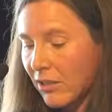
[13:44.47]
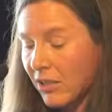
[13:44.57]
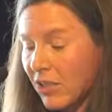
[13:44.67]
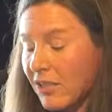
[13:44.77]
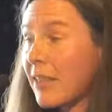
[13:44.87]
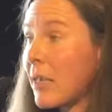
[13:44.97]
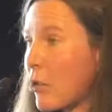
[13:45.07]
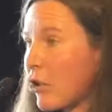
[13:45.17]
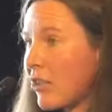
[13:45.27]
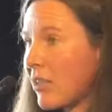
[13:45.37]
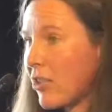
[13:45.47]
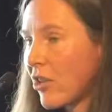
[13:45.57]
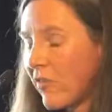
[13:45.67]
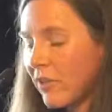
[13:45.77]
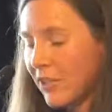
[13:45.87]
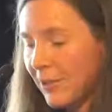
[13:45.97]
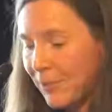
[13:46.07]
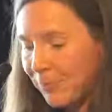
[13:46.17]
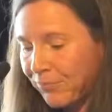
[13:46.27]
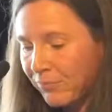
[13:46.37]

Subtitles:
such as the emergency services.